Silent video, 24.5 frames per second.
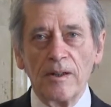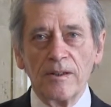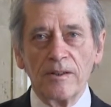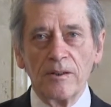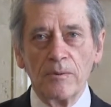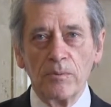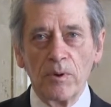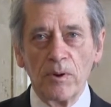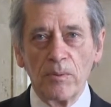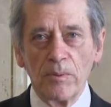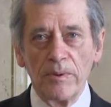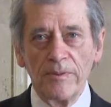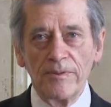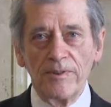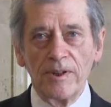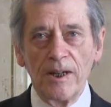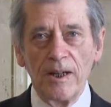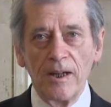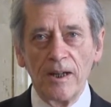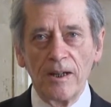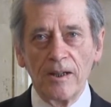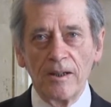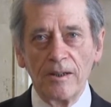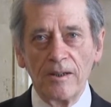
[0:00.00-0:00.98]
So, what we've
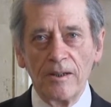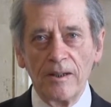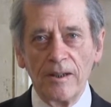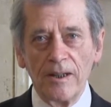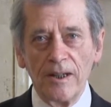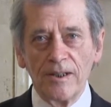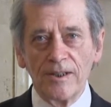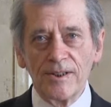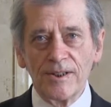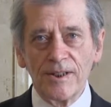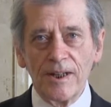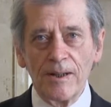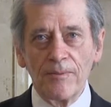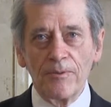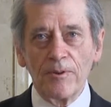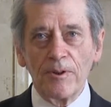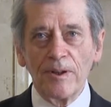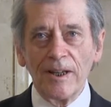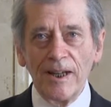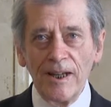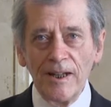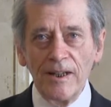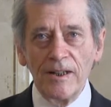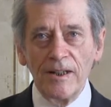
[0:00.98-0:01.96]
taken is
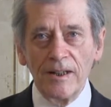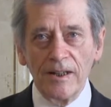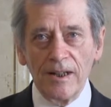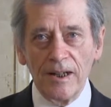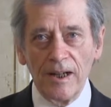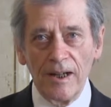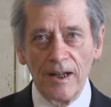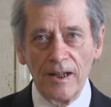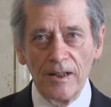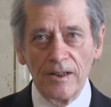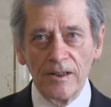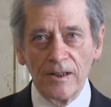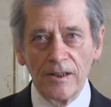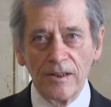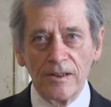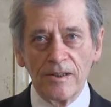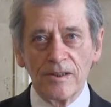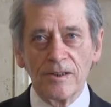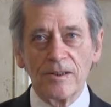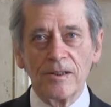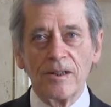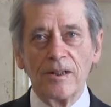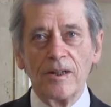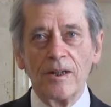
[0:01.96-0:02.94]
several
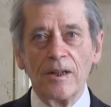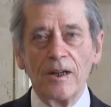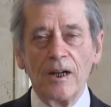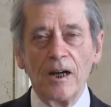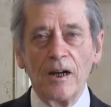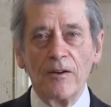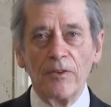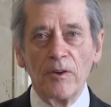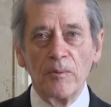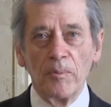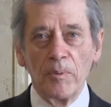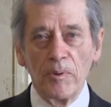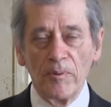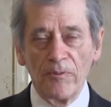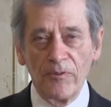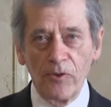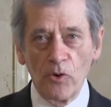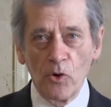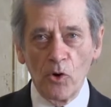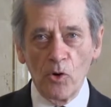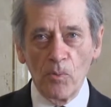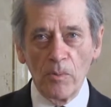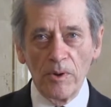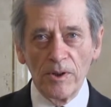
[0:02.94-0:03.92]
indicators of the
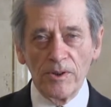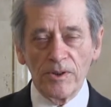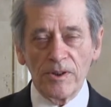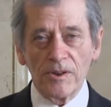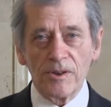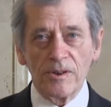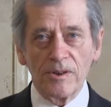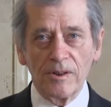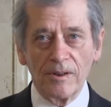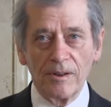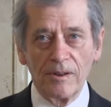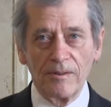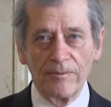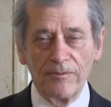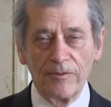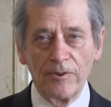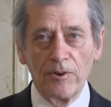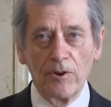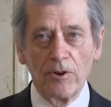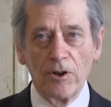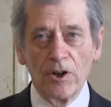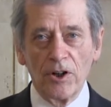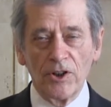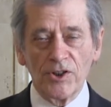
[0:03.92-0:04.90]
performance
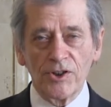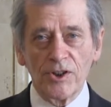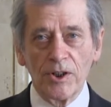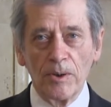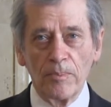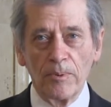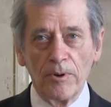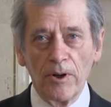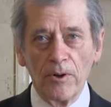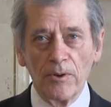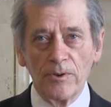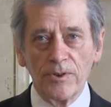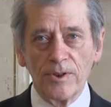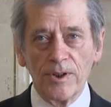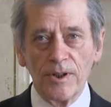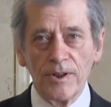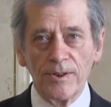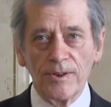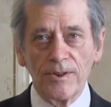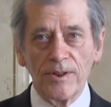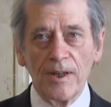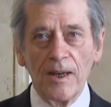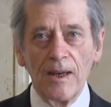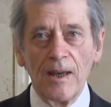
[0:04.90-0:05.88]
for
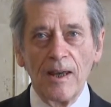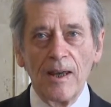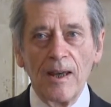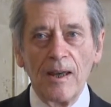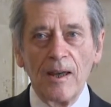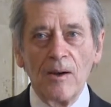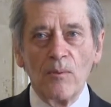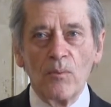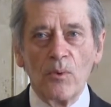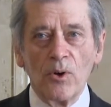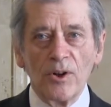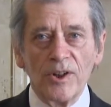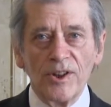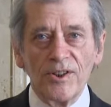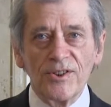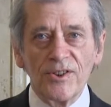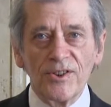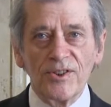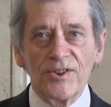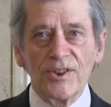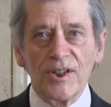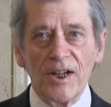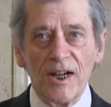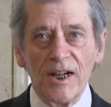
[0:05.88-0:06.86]
osteoporosis what is
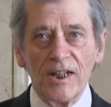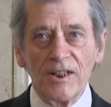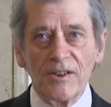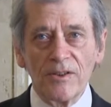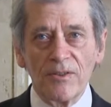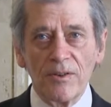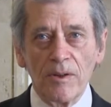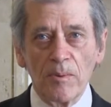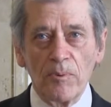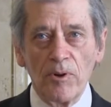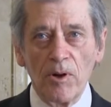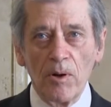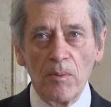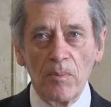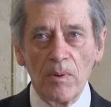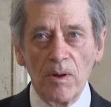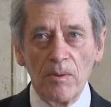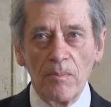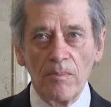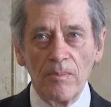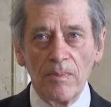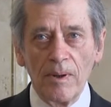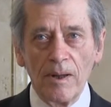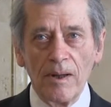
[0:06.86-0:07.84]
the size of the
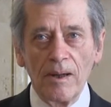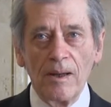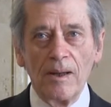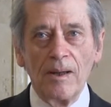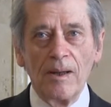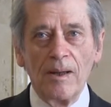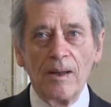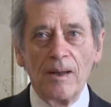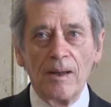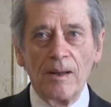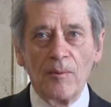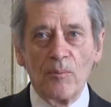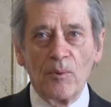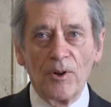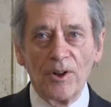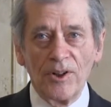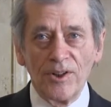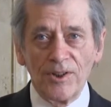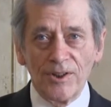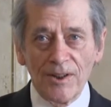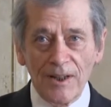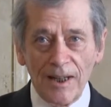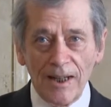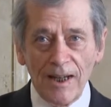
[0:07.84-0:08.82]
problem, what
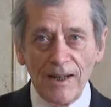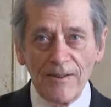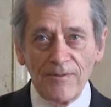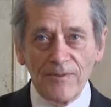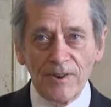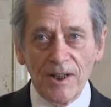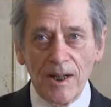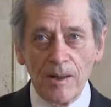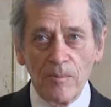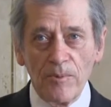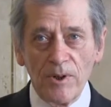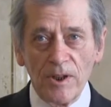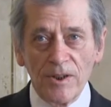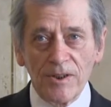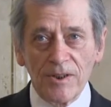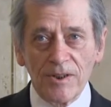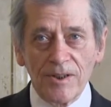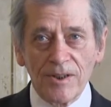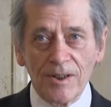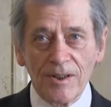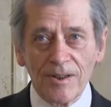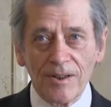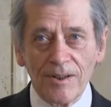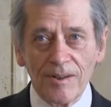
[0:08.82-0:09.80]
is the lifetime
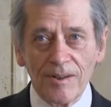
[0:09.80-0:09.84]
risk,